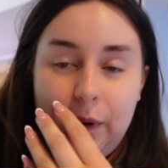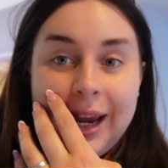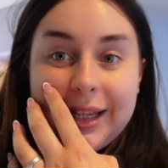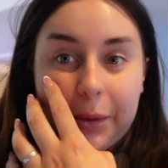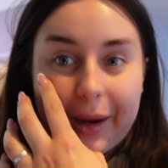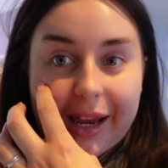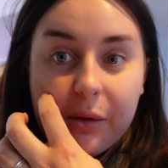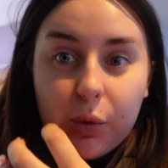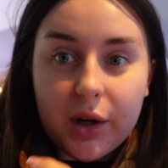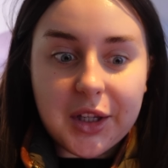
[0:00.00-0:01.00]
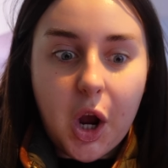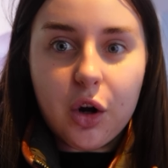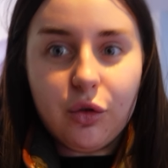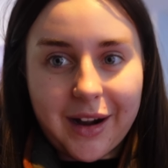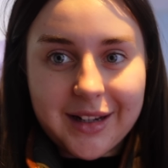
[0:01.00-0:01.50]
Easter weekend was
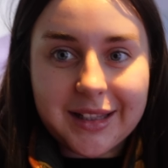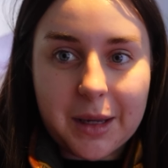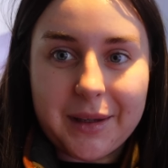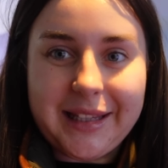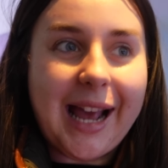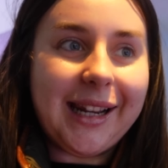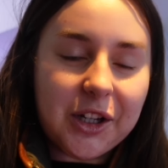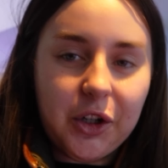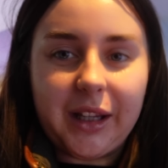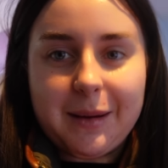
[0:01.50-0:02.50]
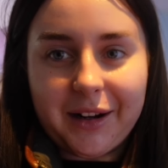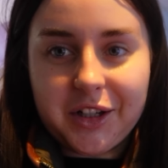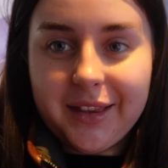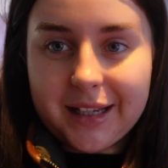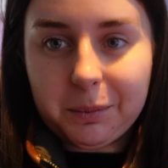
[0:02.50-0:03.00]
horrendously busy. And I can only
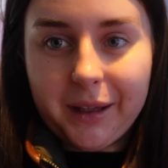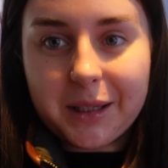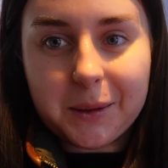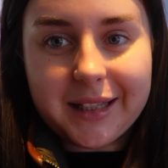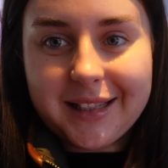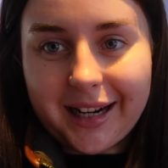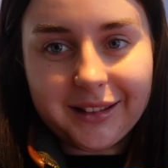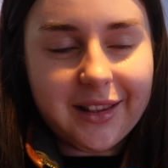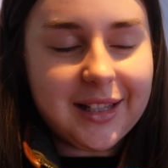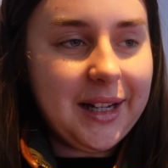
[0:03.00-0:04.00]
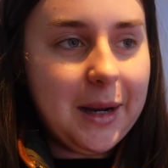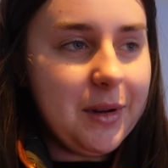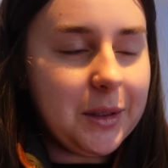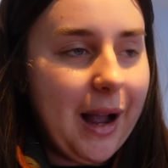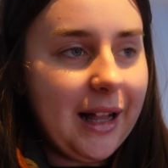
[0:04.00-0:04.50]
imagine this place was exactly the same
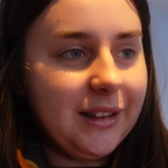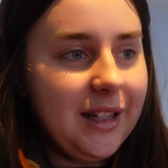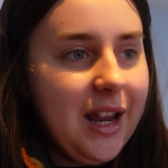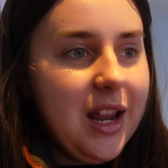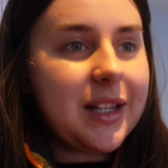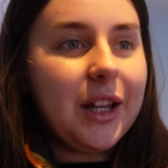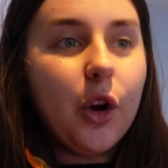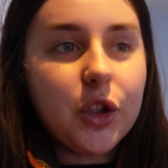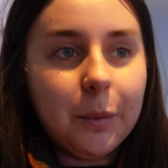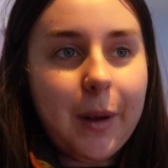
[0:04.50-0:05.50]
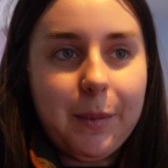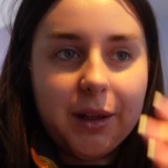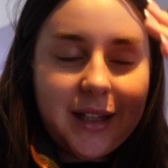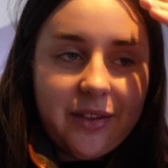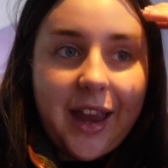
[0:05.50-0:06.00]
as well. So I know some
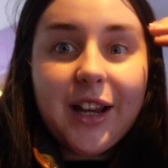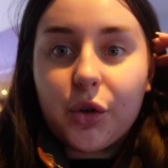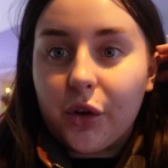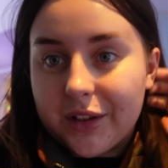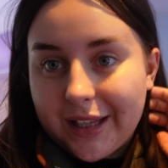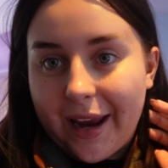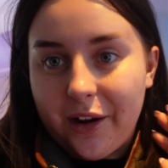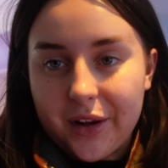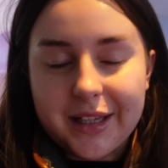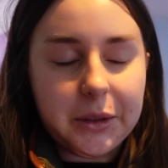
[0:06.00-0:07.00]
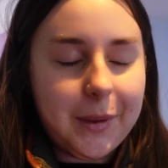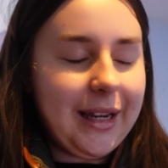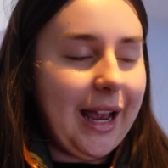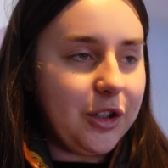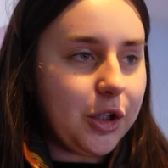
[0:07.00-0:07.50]
people said they struggled to get in on Easter
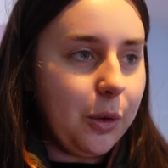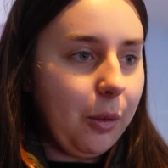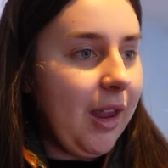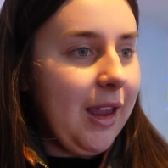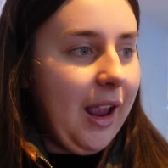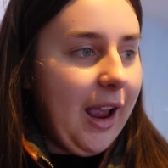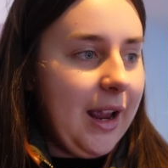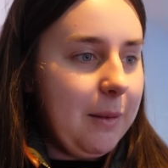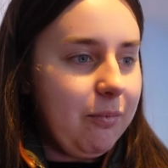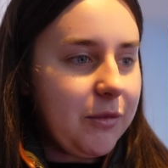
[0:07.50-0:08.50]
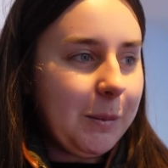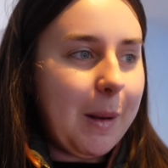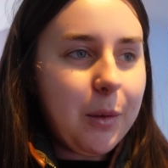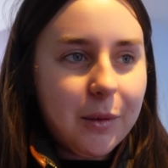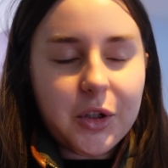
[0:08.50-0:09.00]
weekend too. So
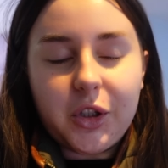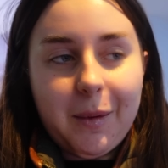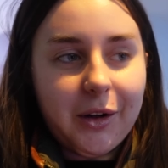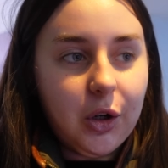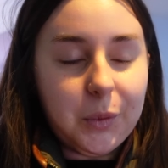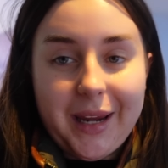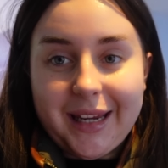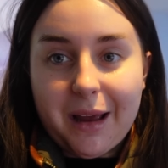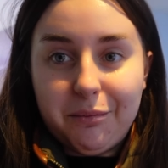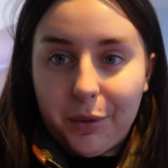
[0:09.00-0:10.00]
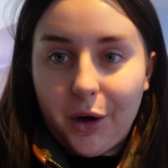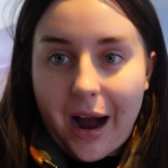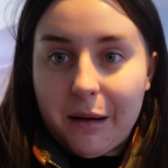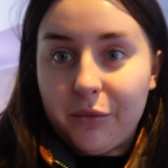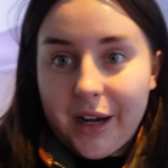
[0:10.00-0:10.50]
maybe we've just come on a good weekend, but
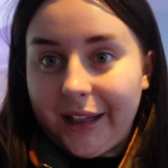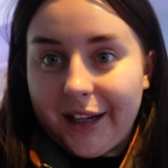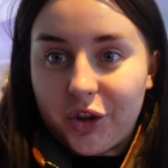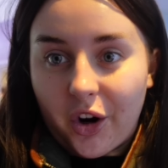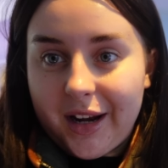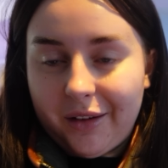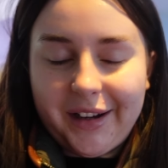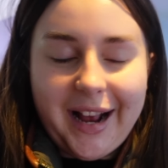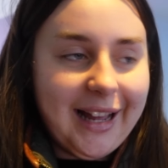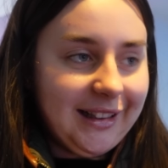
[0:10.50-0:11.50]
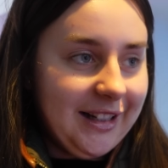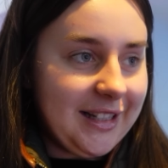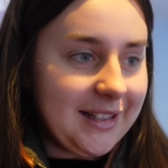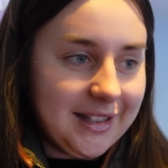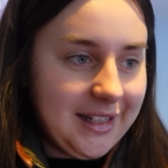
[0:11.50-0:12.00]
I'm really enjoying it
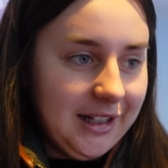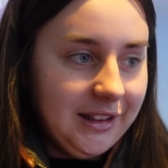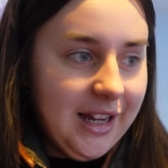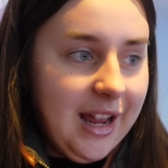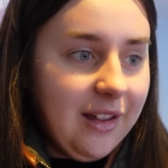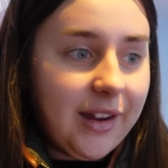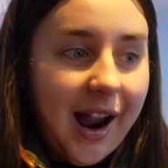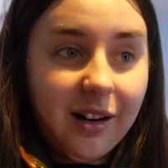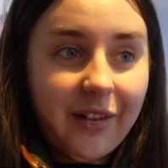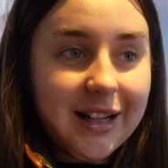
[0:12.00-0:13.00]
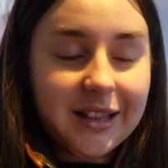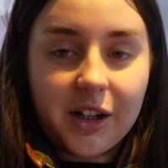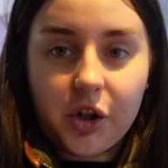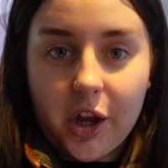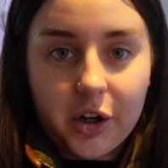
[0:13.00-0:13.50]
regardless still. The caravan is
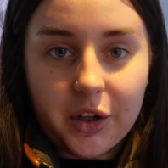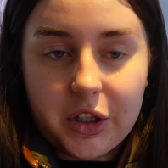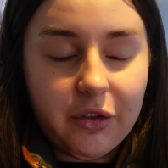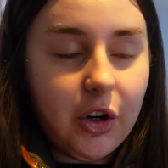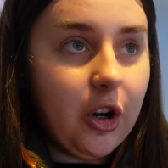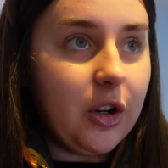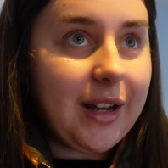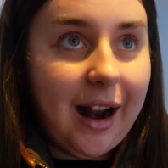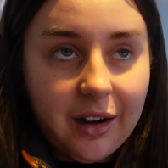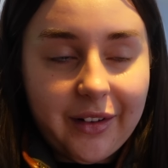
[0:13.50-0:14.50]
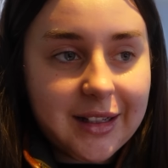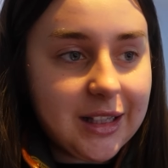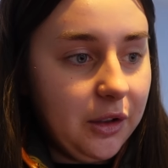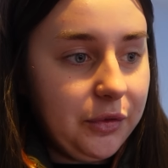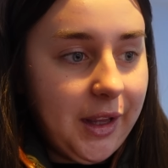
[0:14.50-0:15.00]
literally across the road. The caravan's
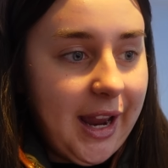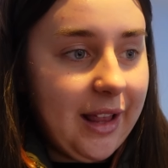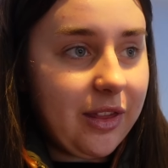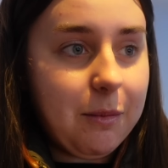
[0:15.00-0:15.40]
lovely. The